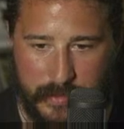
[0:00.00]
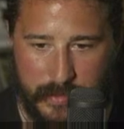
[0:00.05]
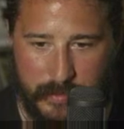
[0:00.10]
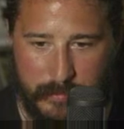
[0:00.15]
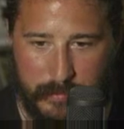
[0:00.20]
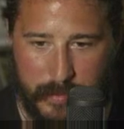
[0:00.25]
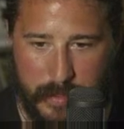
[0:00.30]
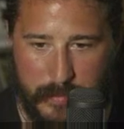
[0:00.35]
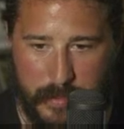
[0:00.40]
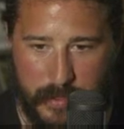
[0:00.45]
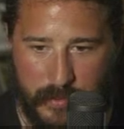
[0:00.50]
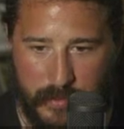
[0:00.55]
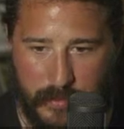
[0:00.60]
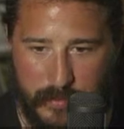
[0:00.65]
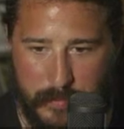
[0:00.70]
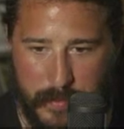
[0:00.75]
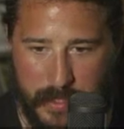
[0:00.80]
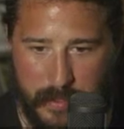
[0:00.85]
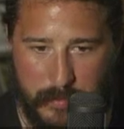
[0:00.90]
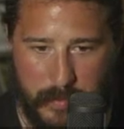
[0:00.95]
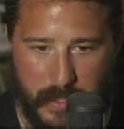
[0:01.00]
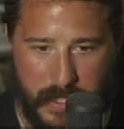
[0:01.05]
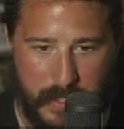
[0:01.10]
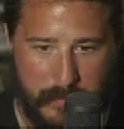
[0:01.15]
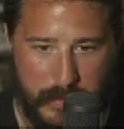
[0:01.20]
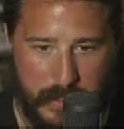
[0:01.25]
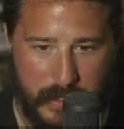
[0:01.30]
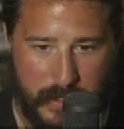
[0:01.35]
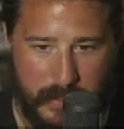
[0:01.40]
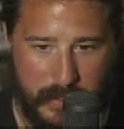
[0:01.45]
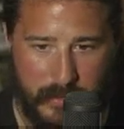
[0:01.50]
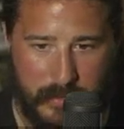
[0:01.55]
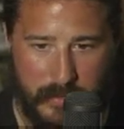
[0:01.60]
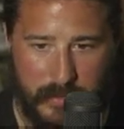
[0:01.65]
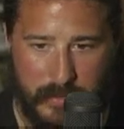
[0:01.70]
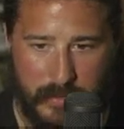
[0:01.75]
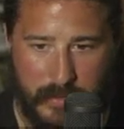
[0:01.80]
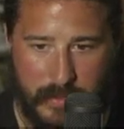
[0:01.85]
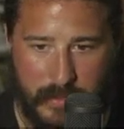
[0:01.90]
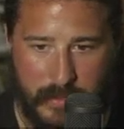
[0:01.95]
Maybe I'll just make them eight minutes.
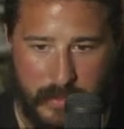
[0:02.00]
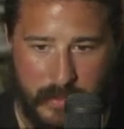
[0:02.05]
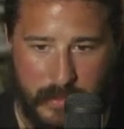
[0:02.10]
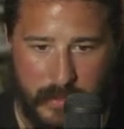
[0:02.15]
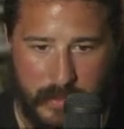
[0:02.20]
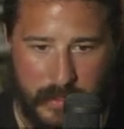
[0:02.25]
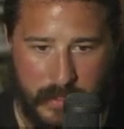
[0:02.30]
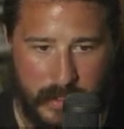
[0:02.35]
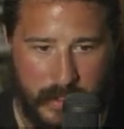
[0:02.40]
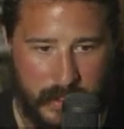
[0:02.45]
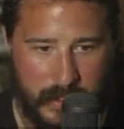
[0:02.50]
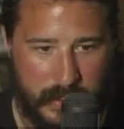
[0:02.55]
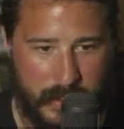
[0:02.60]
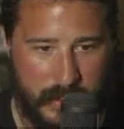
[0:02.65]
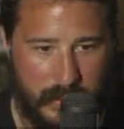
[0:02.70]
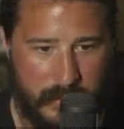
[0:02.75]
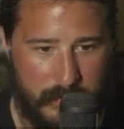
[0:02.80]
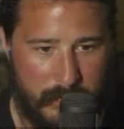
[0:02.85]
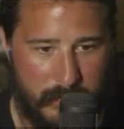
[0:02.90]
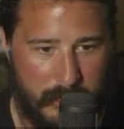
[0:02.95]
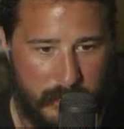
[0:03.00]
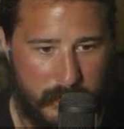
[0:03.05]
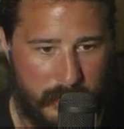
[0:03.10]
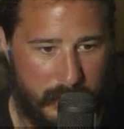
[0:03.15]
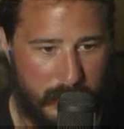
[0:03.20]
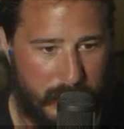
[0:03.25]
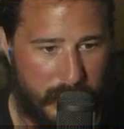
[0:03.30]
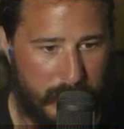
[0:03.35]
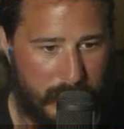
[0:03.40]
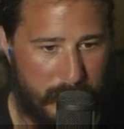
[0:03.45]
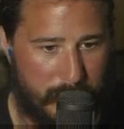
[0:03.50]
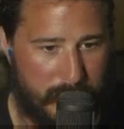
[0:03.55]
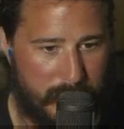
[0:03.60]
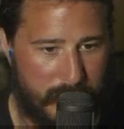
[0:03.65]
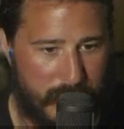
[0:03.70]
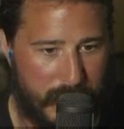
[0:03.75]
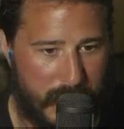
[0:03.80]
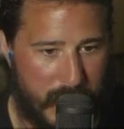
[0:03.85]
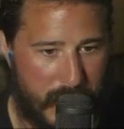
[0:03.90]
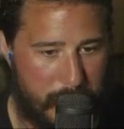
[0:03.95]
Uh,
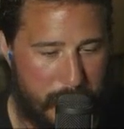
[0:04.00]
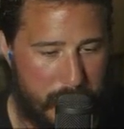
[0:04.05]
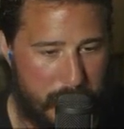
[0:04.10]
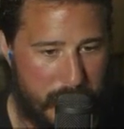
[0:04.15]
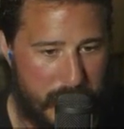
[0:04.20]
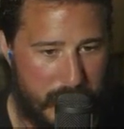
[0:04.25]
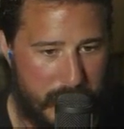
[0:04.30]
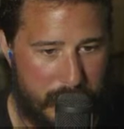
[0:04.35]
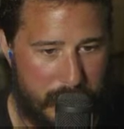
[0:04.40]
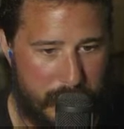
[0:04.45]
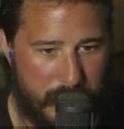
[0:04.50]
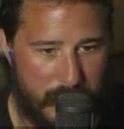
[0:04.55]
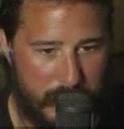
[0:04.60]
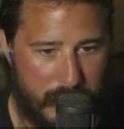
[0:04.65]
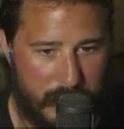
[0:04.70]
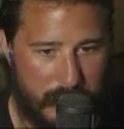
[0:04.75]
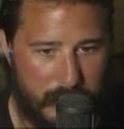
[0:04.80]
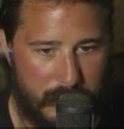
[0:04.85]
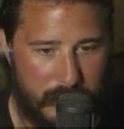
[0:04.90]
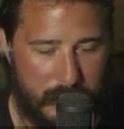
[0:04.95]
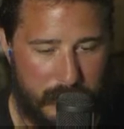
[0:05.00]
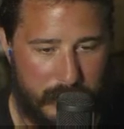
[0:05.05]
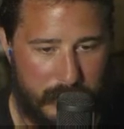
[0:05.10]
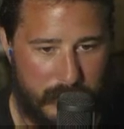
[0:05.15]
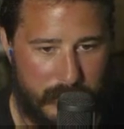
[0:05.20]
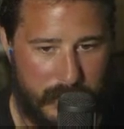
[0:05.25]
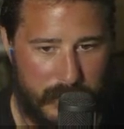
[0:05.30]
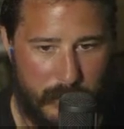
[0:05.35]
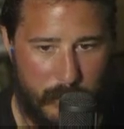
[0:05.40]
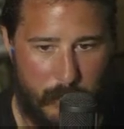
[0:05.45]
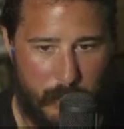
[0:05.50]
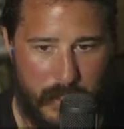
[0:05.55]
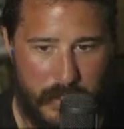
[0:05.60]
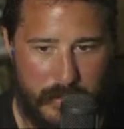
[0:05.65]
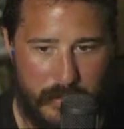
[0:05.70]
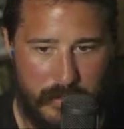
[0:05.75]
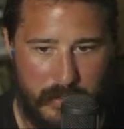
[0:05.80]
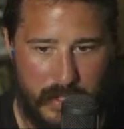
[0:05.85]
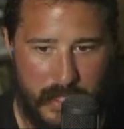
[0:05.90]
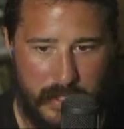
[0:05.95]
find a happy medium in there. See the
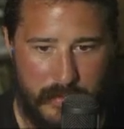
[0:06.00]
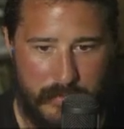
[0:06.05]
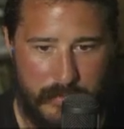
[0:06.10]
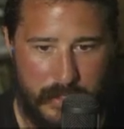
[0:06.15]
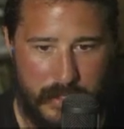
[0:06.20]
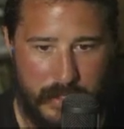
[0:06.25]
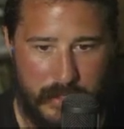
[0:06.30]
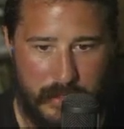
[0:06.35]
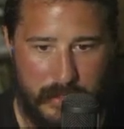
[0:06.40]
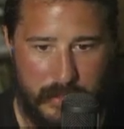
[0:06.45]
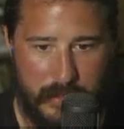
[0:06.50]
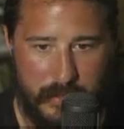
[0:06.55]
weather live feed.